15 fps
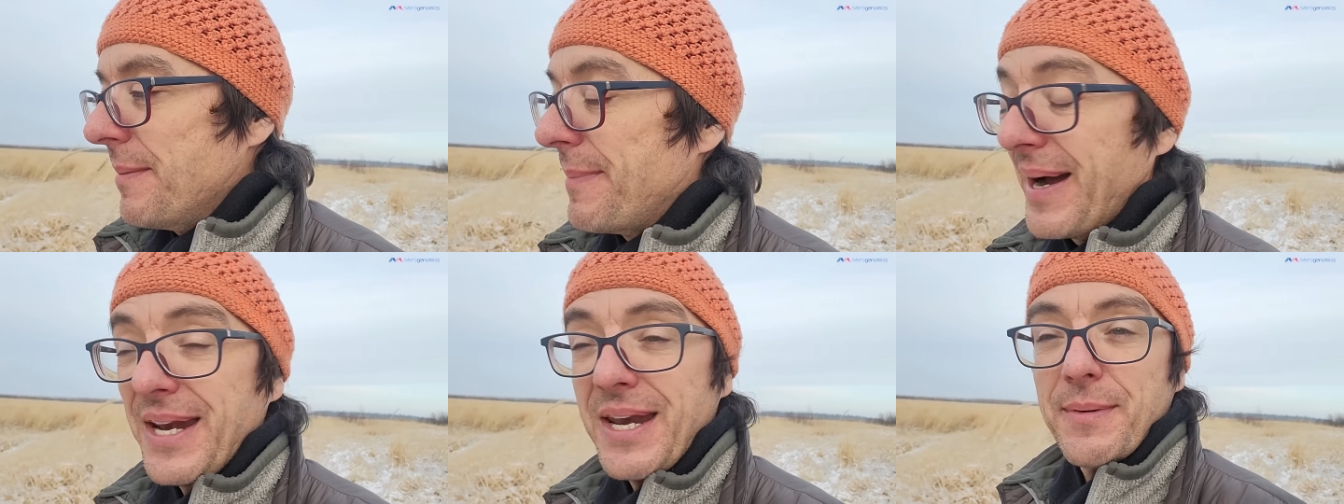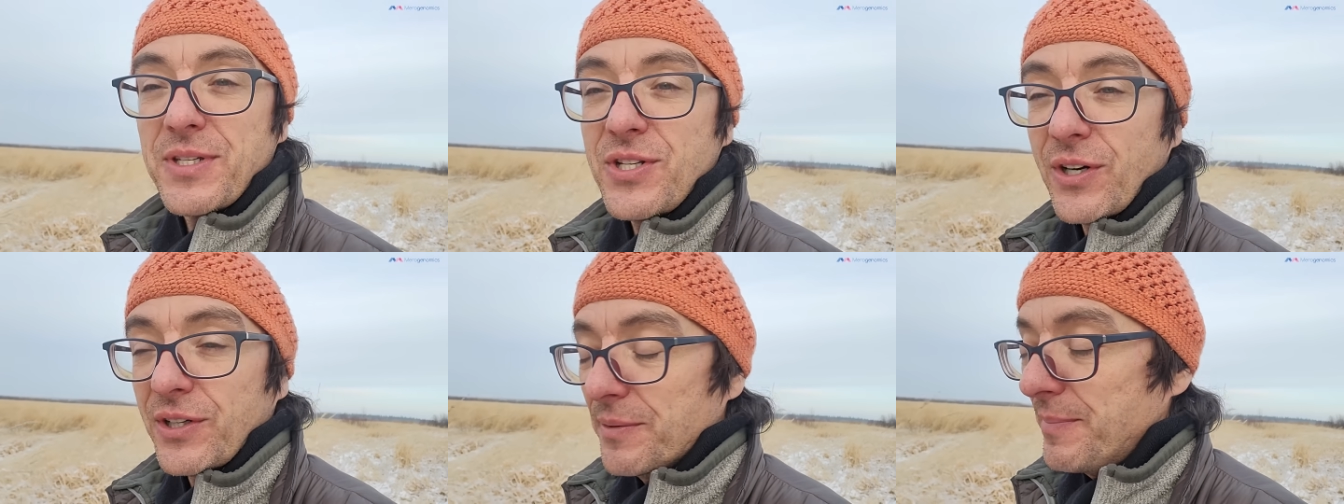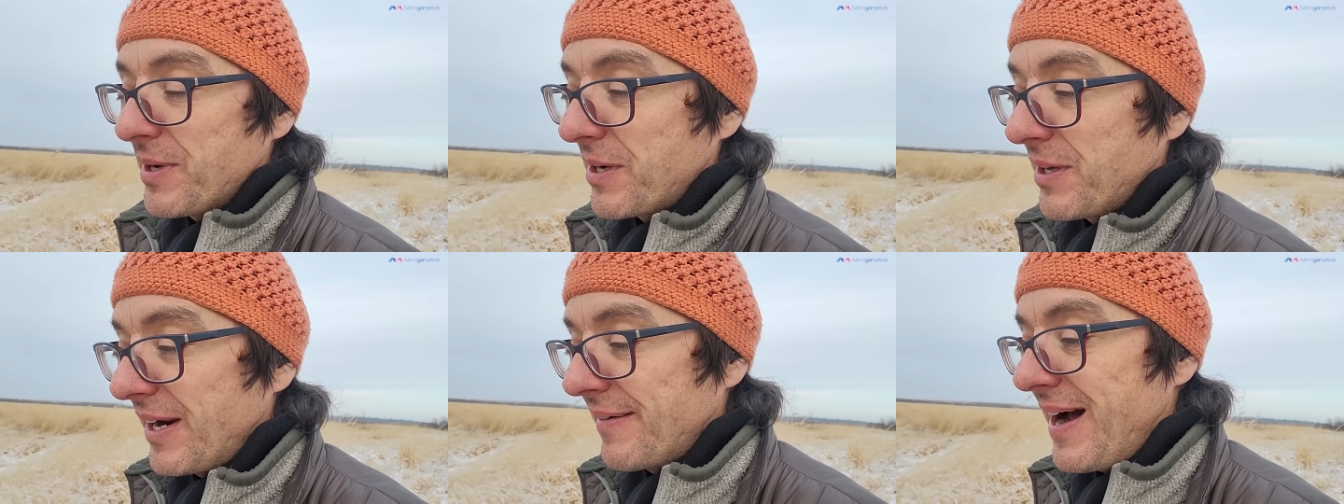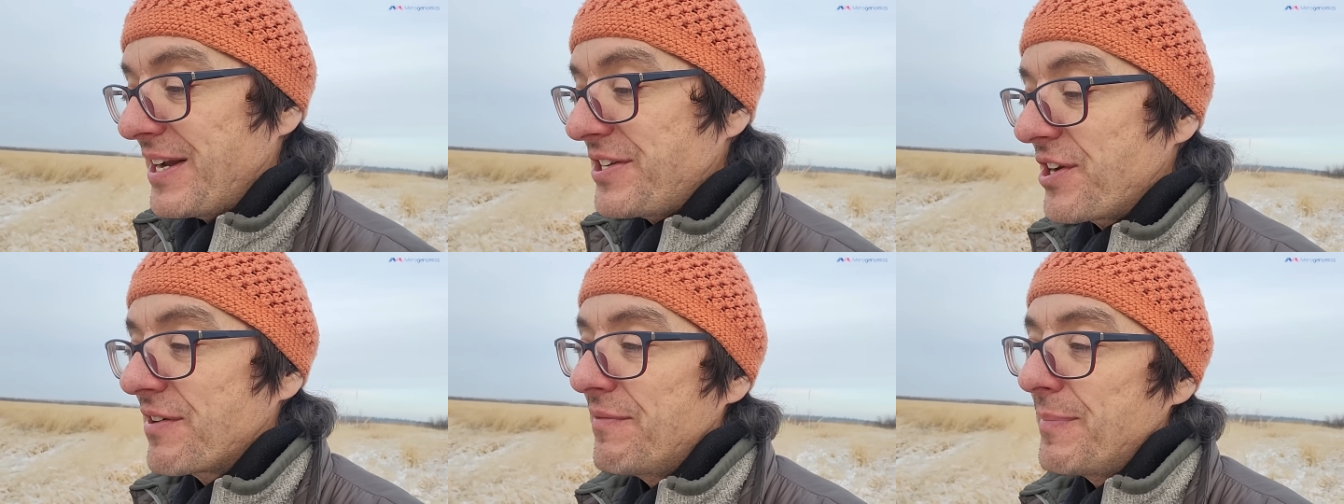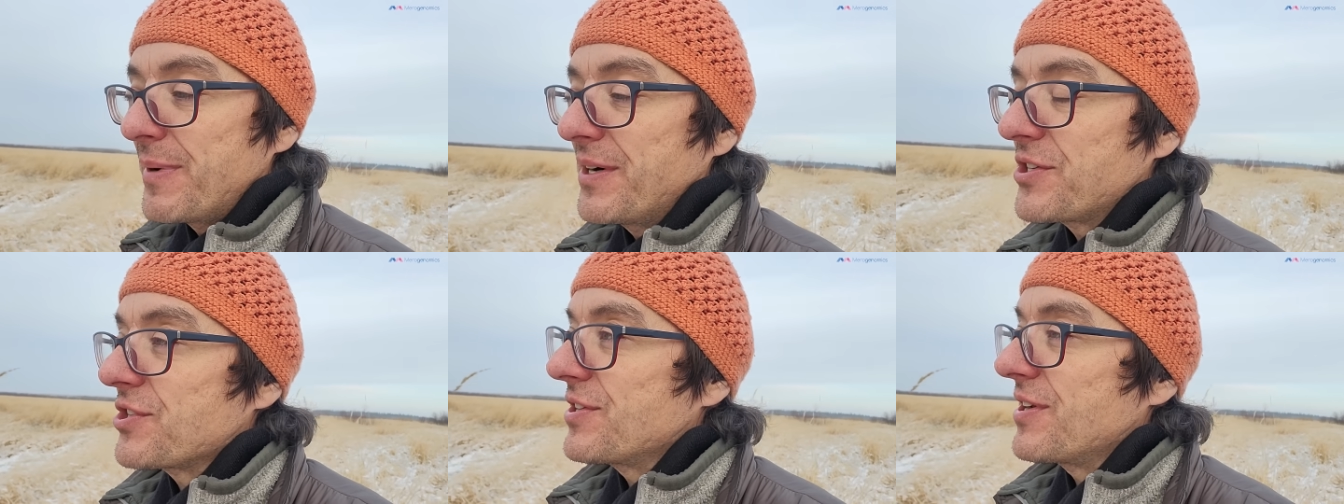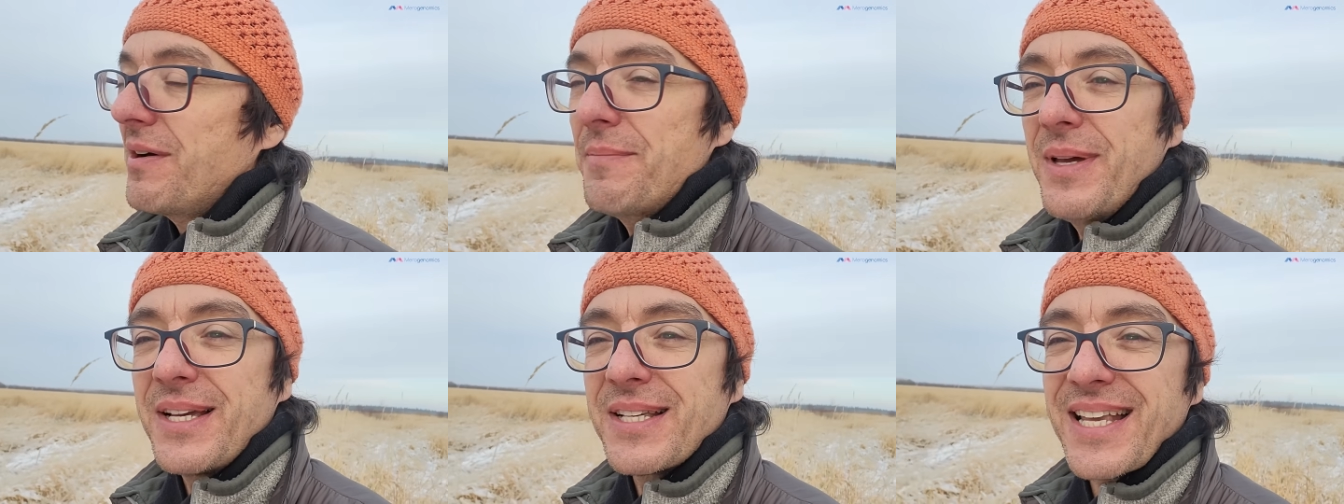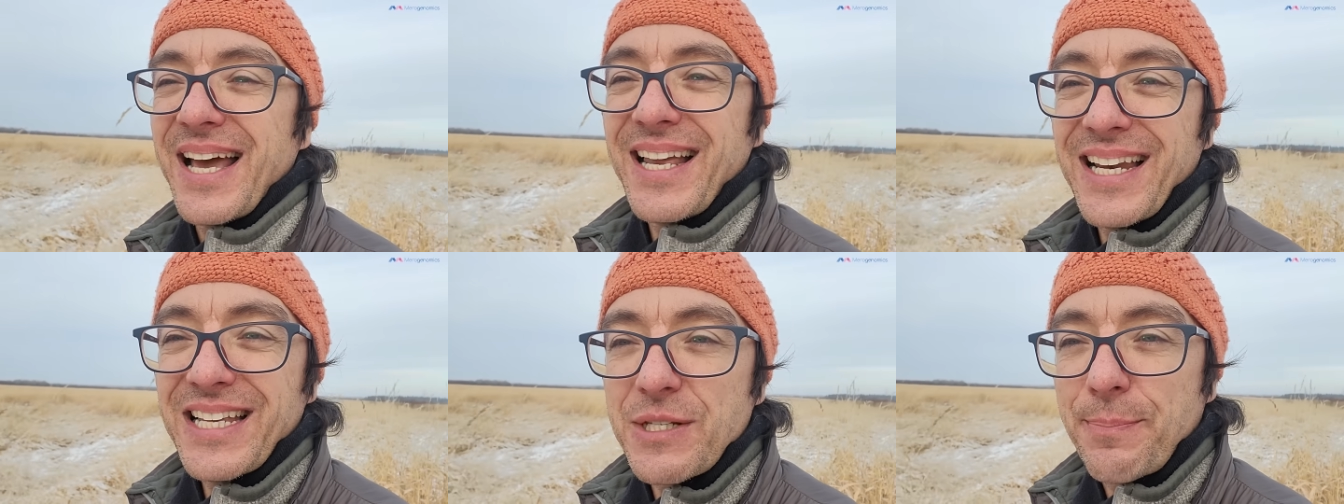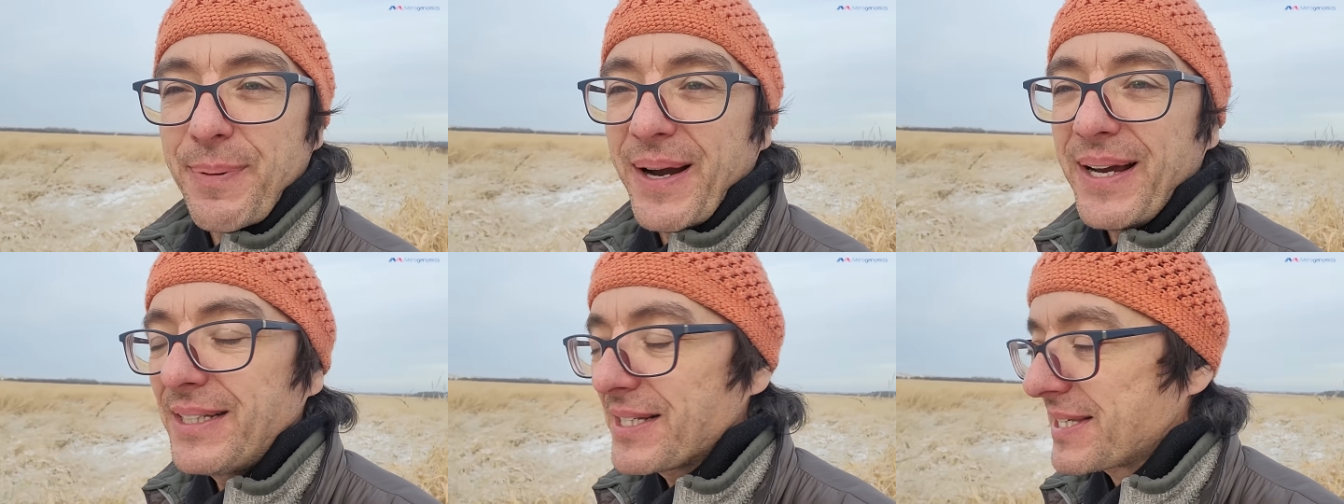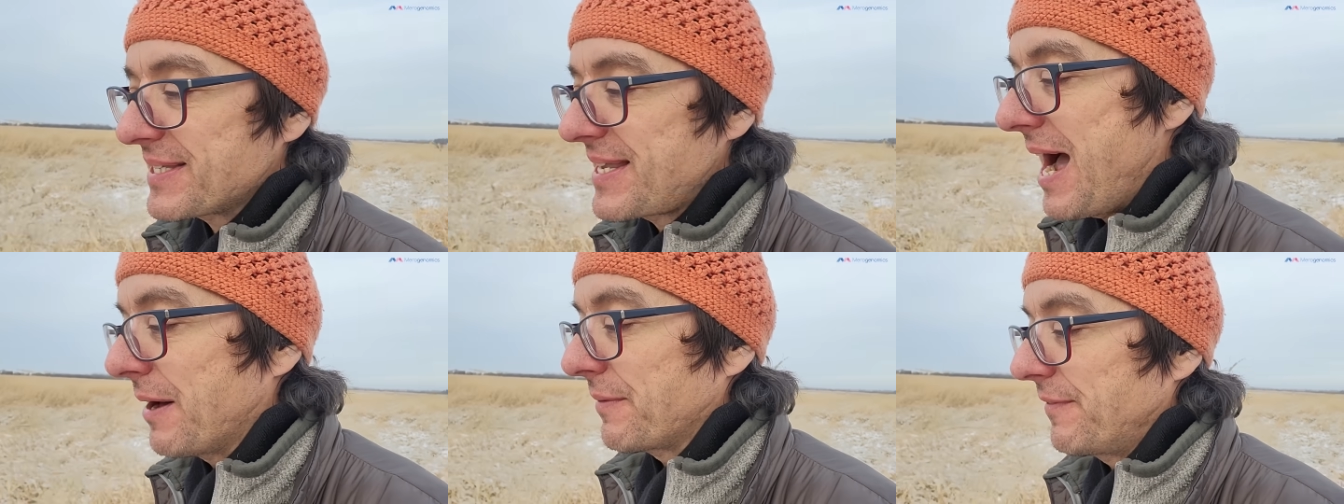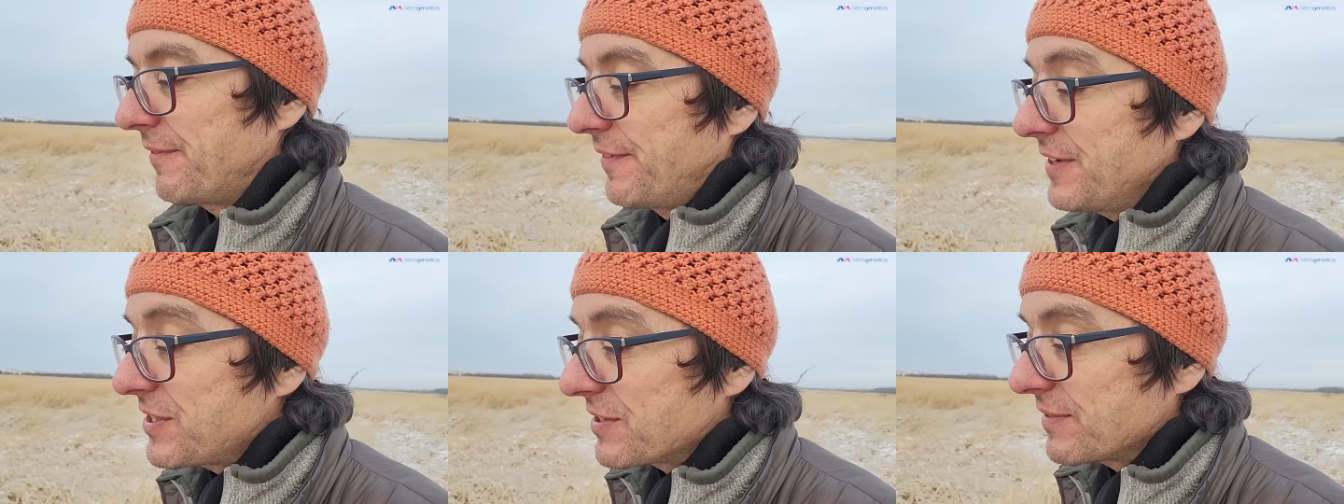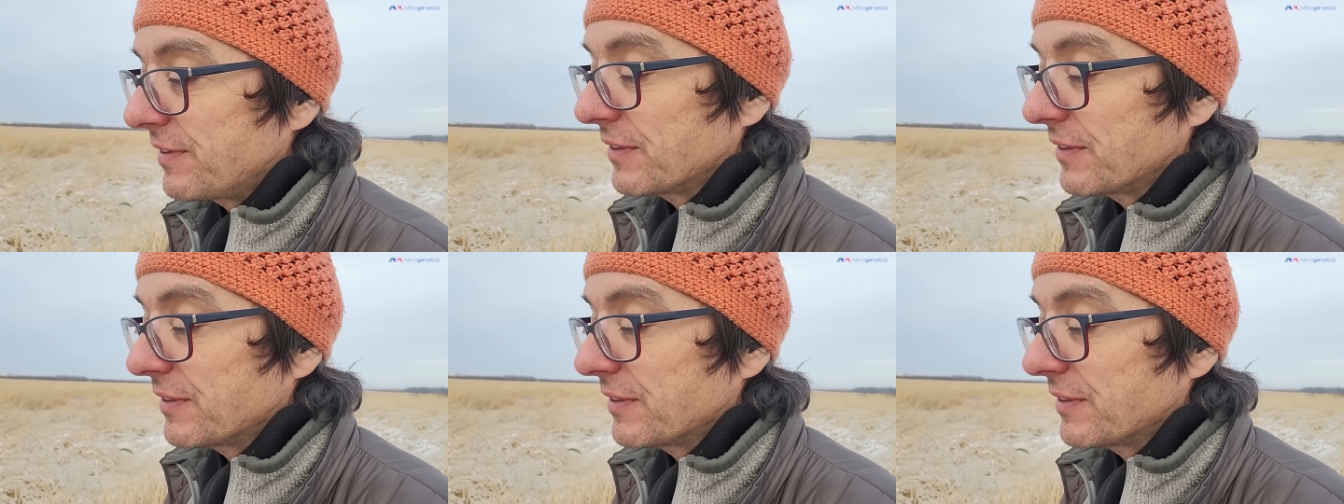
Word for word: my name is Dr. Mikolaj Raszek of Merogenomics, and let's break this down. First